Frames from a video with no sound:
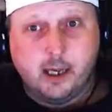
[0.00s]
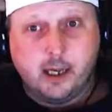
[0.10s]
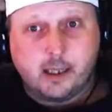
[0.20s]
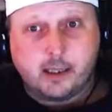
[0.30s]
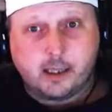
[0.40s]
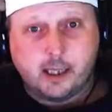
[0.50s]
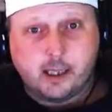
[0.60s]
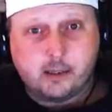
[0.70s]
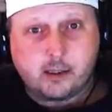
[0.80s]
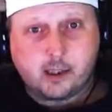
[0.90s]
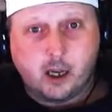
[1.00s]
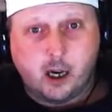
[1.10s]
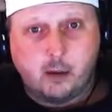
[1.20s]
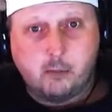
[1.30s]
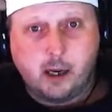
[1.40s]
the keys to
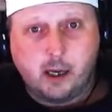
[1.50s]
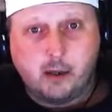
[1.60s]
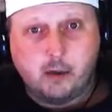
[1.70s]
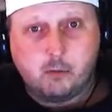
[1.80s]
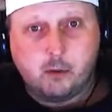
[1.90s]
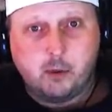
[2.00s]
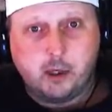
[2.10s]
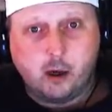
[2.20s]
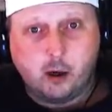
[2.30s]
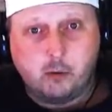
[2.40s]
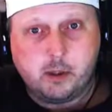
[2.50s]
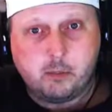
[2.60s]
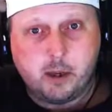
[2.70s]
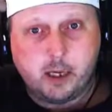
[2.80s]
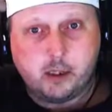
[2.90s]
combat would be always
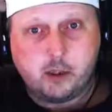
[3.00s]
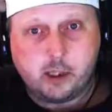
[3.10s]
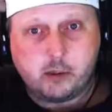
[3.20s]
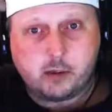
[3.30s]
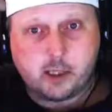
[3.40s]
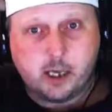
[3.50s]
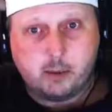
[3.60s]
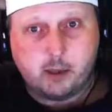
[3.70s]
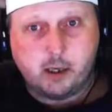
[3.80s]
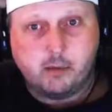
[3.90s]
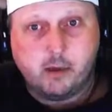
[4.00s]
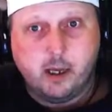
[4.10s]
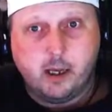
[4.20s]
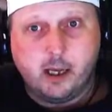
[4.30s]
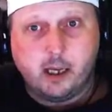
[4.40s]
managing your stamina
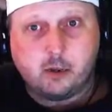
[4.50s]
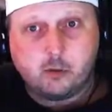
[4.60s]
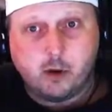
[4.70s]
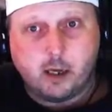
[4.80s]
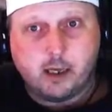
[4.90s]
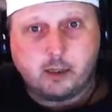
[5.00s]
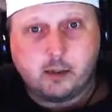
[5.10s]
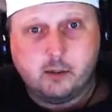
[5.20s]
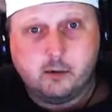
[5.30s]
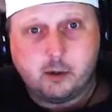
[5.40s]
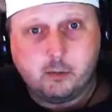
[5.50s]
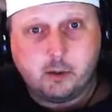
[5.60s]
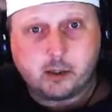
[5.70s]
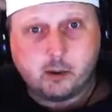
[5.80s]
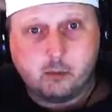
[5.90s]
and try not to do too
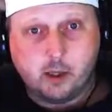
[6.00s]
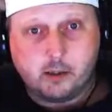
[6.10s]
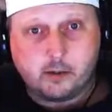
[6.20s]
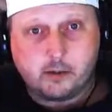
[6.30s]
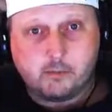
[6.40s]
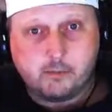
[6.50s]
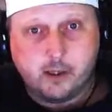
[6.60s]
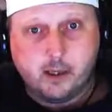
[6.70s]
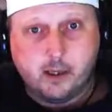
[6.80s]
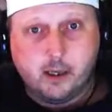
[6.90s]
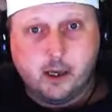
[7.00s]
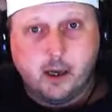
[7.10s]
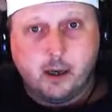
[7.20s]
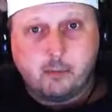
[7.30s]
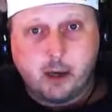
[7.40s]
much at once.
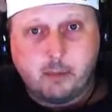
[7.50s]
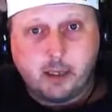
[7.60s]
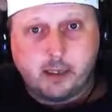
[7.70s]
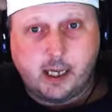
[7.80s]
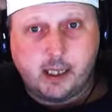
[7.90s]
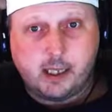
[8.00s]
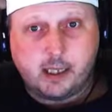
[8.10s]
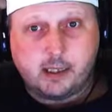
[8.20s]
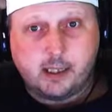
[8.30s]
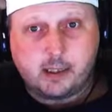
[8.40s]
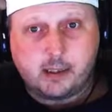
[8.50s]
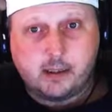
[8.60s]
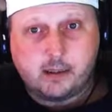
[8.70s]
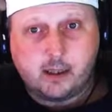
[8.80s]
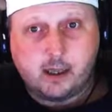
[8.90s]
By maintaining a
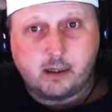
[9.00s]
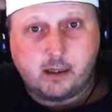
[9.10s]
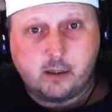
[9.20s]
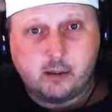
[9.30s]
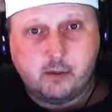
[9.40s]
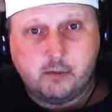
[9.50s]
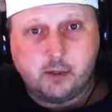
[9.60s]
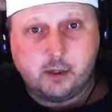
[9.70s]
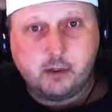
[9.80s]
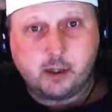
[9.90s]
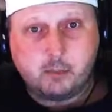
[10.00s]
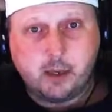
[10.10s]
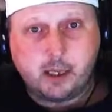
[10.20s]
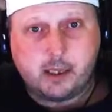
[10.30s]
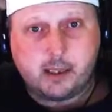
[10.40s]
distance until you feel you can
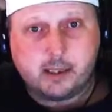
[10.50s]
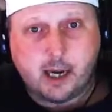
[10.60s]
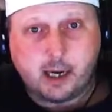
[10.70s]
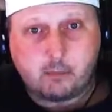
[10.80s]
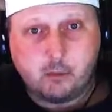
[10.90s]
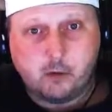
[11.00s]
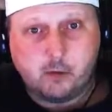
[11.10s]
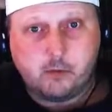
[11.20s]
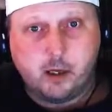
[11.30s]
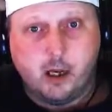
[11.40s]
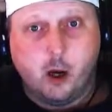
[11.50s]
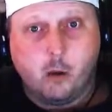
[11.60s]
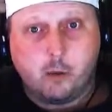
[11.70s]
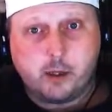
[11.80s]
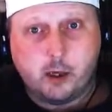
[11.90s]
make an attack move
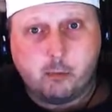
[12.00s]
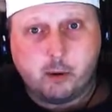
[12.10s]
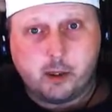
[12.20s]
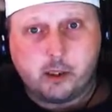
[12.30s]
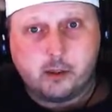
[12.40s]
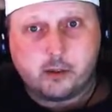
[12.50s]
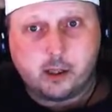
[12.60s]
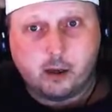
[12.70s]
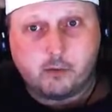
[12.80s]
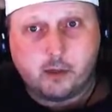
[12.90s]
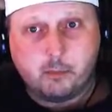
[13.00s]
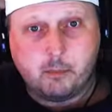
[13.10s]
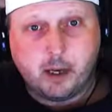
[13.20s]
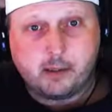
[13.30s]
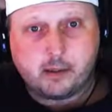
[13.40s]
without putting yourself in a
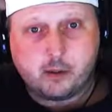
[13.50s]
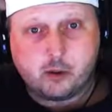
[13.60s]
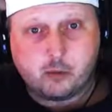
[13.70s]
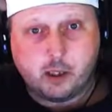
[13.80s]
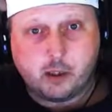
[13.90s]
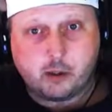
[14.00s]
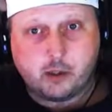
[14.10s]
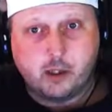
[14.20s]
bad situation